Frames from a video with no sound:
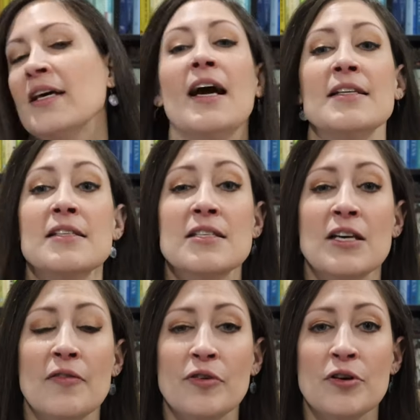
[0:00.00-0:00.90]
that I
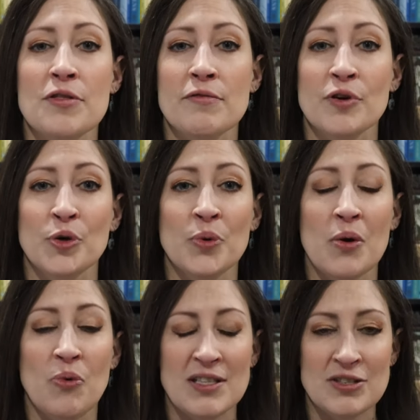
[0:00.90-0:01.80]
discovered through
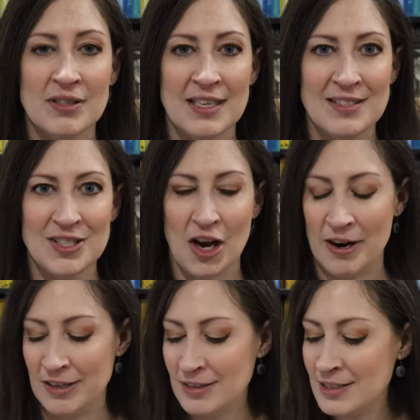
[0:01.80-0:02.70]
Wonderland
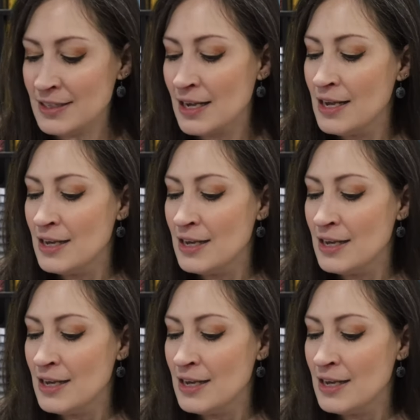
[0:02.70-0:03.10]
Yarns.